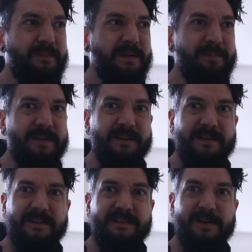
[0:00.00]

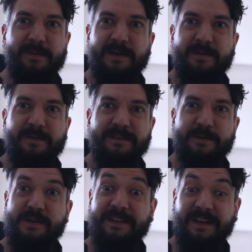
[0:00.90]
people don't know and
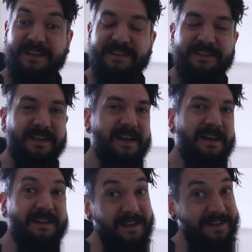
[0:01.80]
they're trying to hide it,
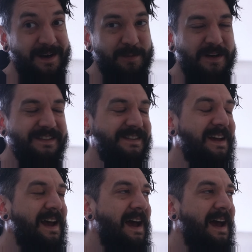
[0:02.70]
like I was.